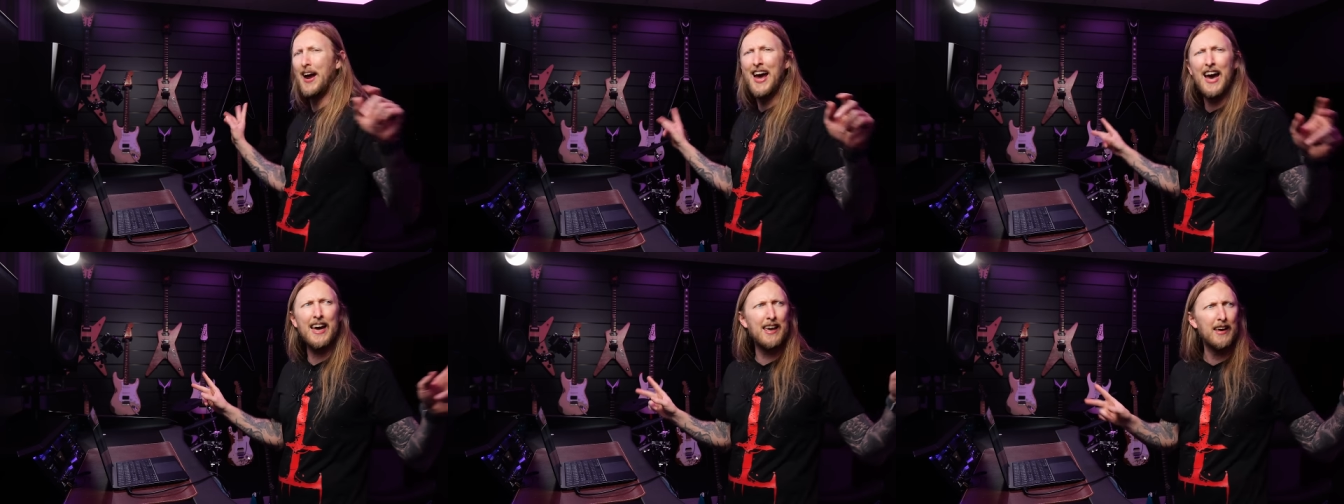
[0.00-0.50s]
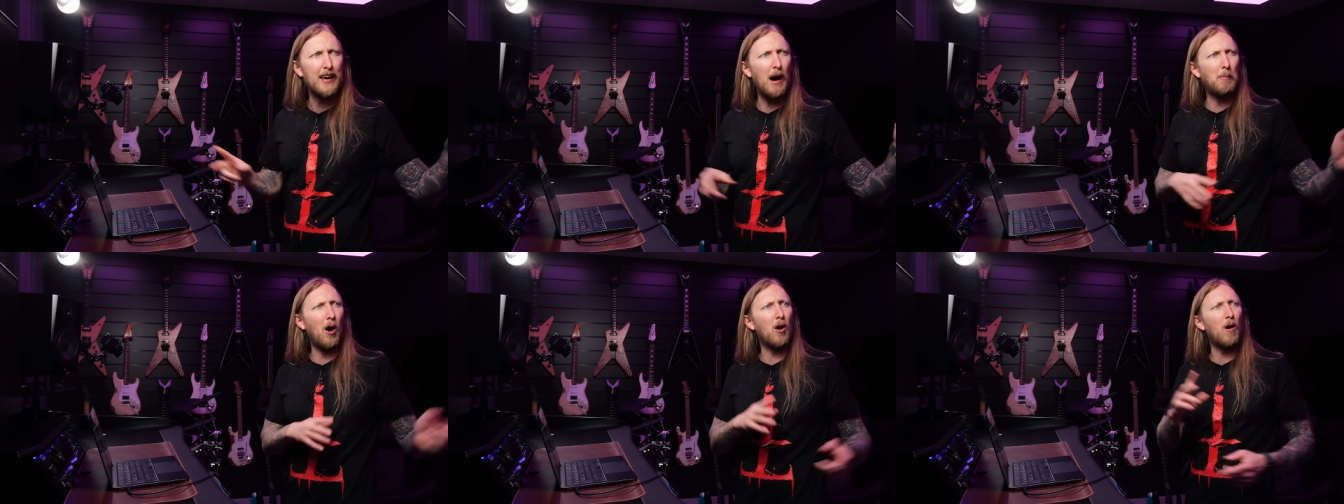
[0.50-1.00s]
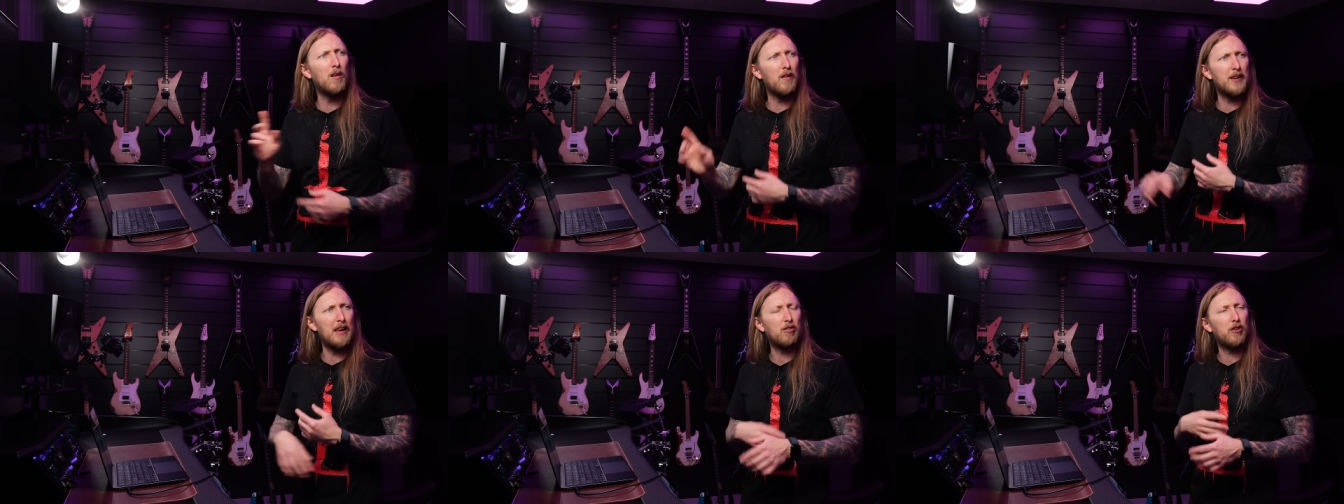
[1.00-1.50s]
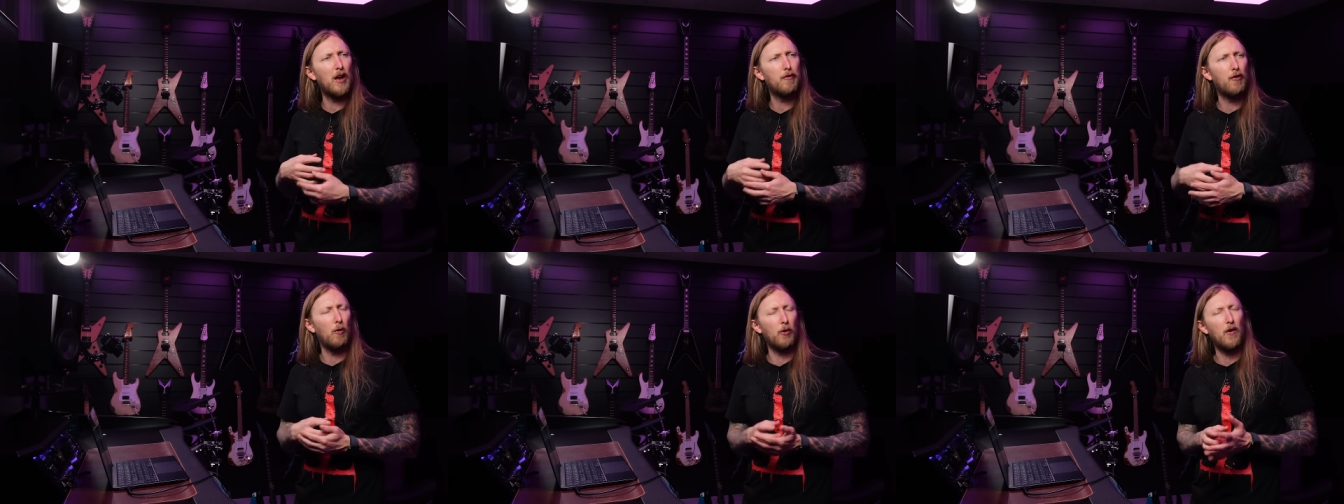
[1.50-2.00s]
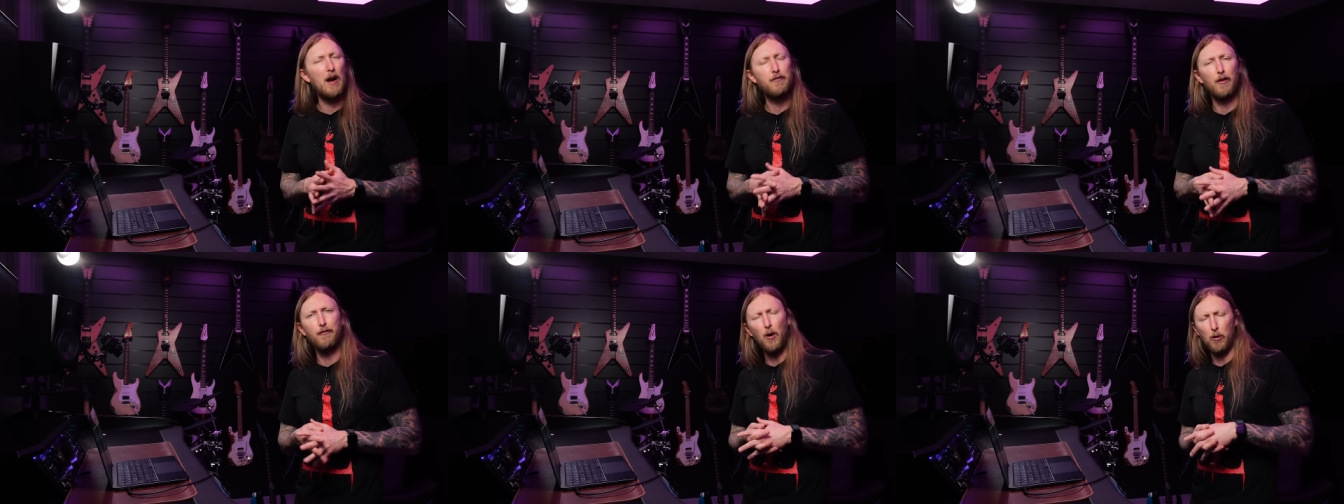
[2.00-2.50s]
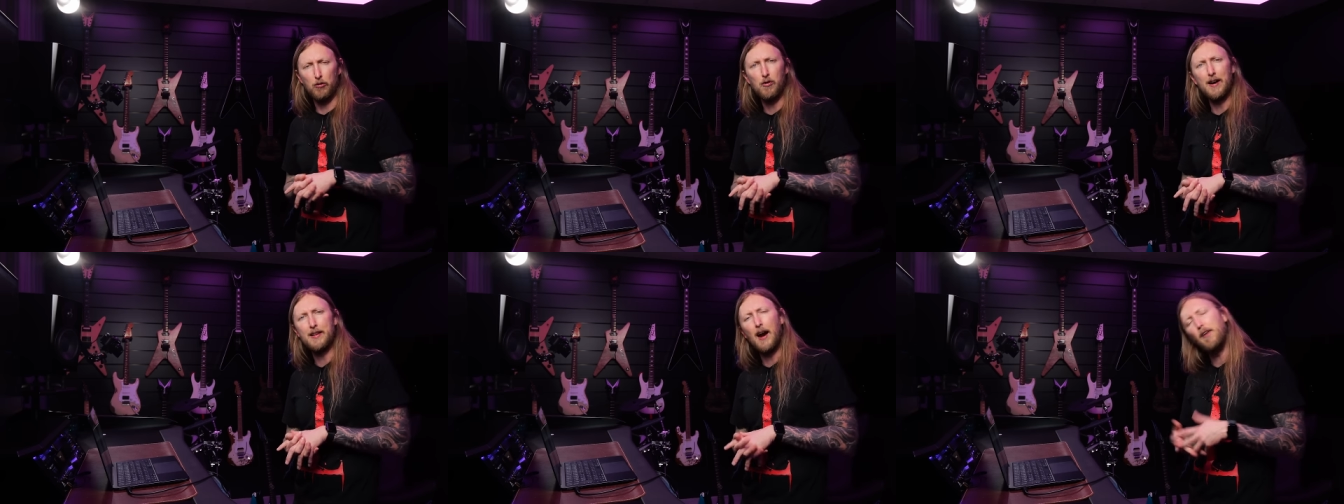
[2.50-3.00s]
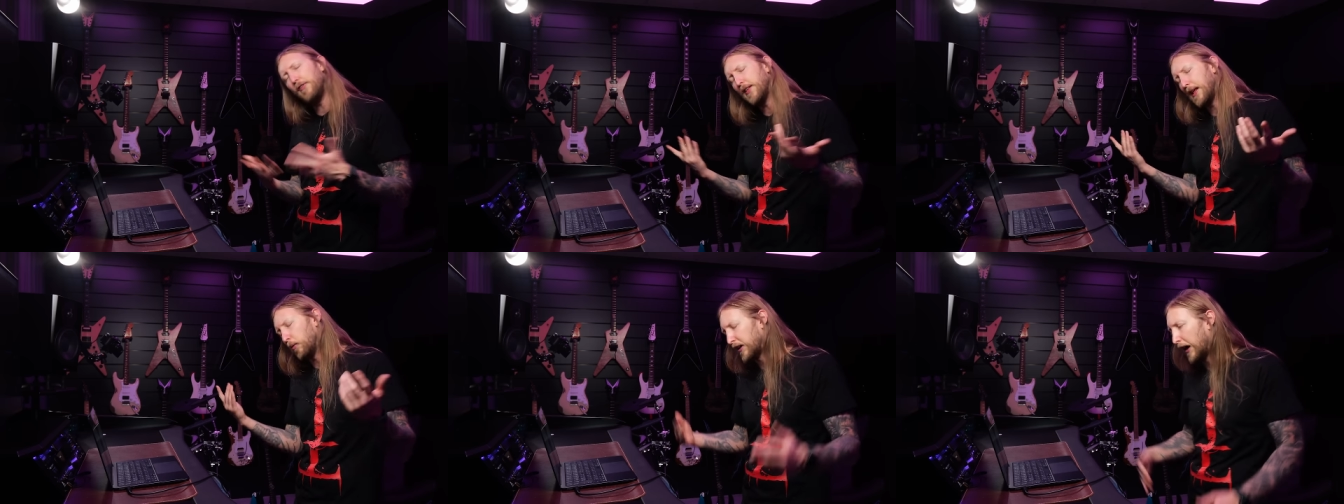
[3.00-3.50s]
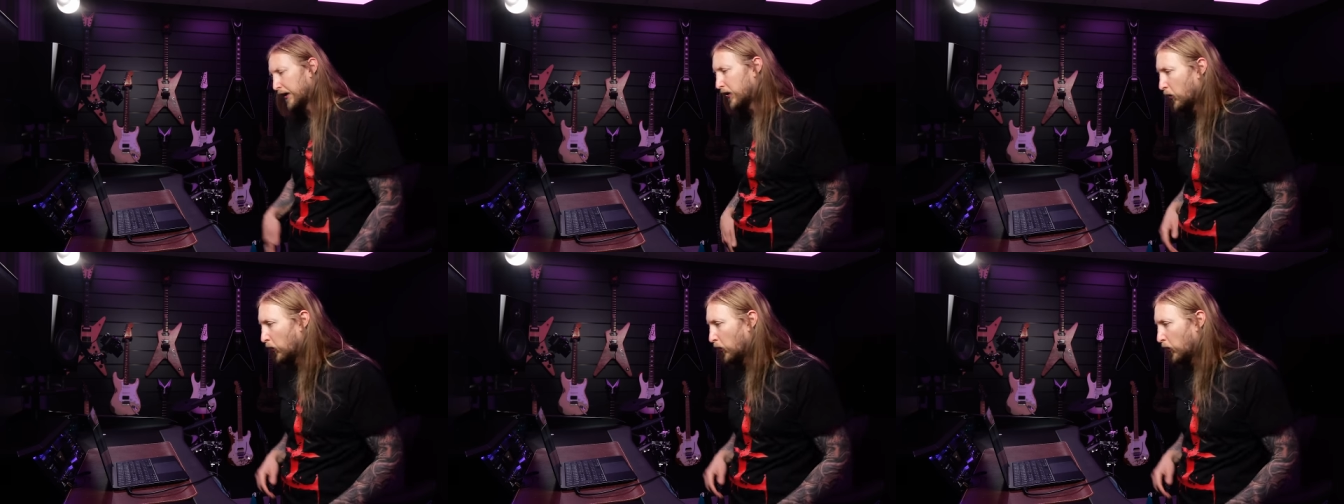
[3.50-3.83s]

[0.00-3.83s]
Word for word: egg among all of these photographer photos right there. I thought that was kind of